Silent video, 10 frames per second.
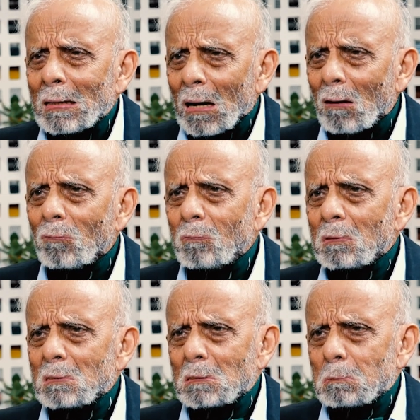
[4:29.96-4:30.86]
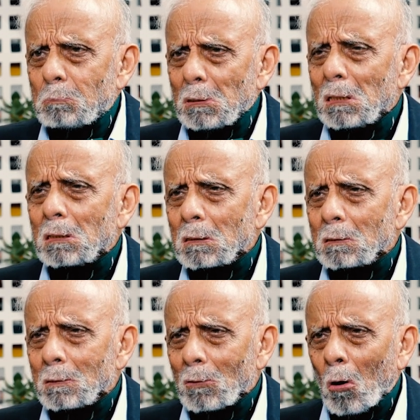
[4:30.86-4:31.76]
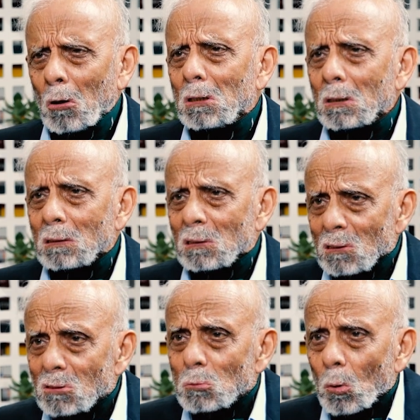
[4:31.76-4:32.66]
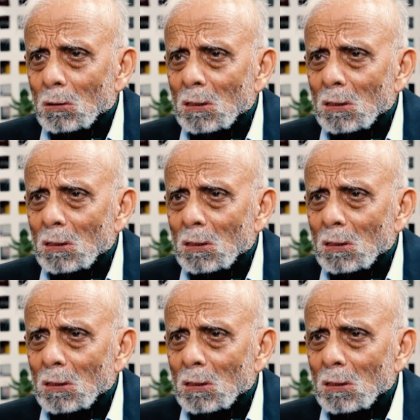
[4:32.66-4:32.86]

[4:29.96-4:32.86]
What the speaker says: Love, spirit, honor. This is what